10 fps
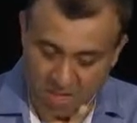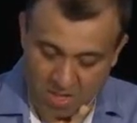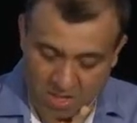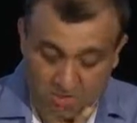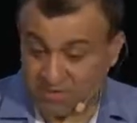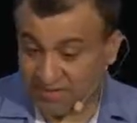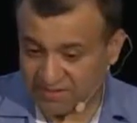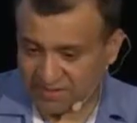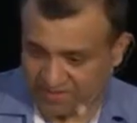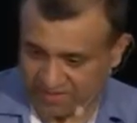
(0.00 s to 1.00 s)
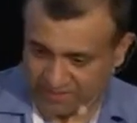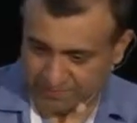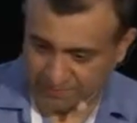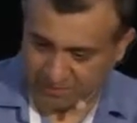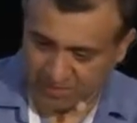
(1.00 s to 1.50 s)
So that's eventing.
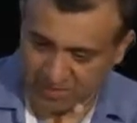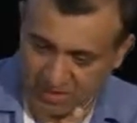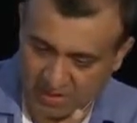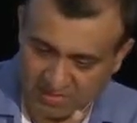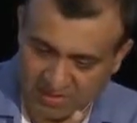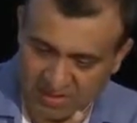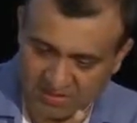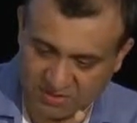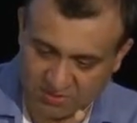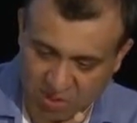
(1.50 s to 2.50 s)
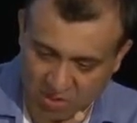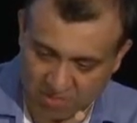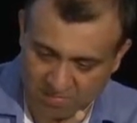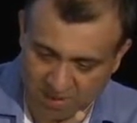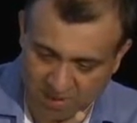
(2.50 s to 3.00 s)
Let's talk
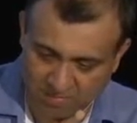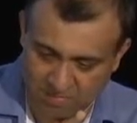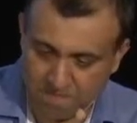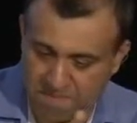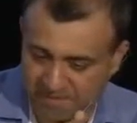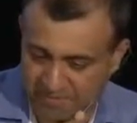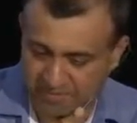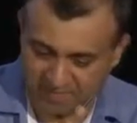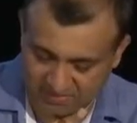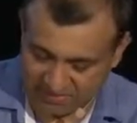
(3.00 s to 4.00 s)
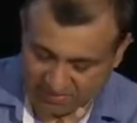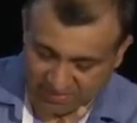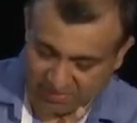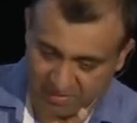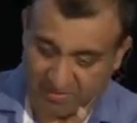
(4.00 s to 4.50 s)
about build, which is the
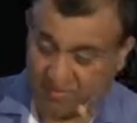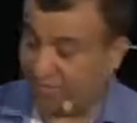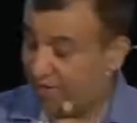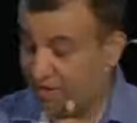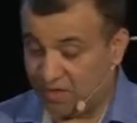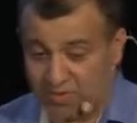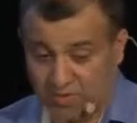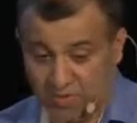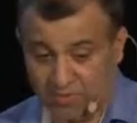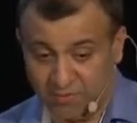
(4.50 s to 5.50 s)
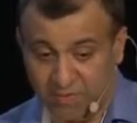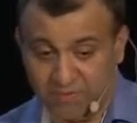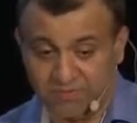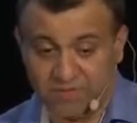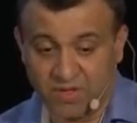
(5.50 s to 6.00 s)
third and the final component, right?
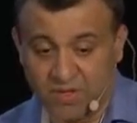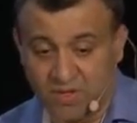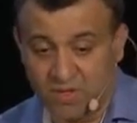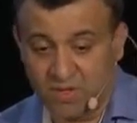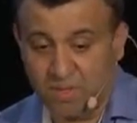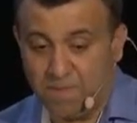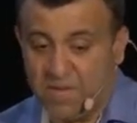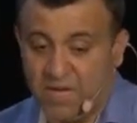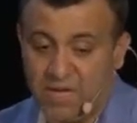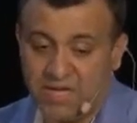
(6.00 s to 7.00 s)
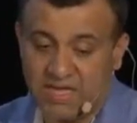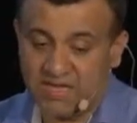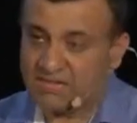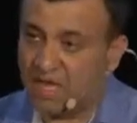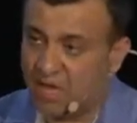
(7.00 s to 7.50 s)
Build
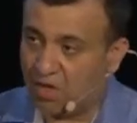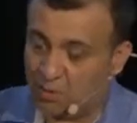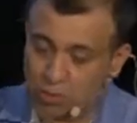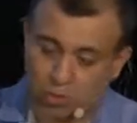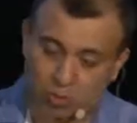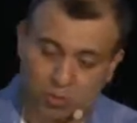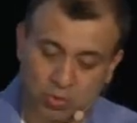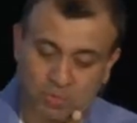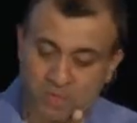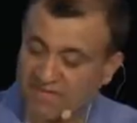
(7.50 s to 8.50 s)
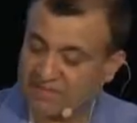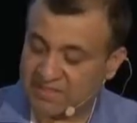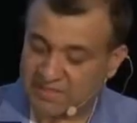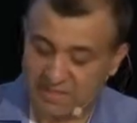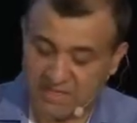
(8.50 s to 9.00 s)
is how you would
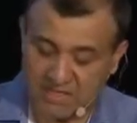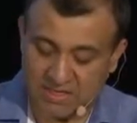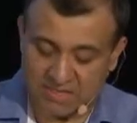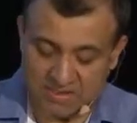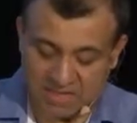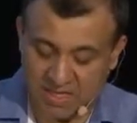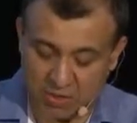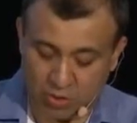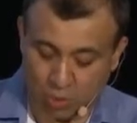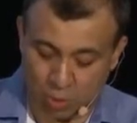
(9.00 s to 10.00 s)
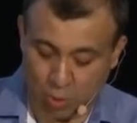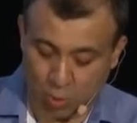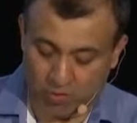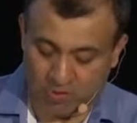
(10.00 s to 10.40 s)
basically take your code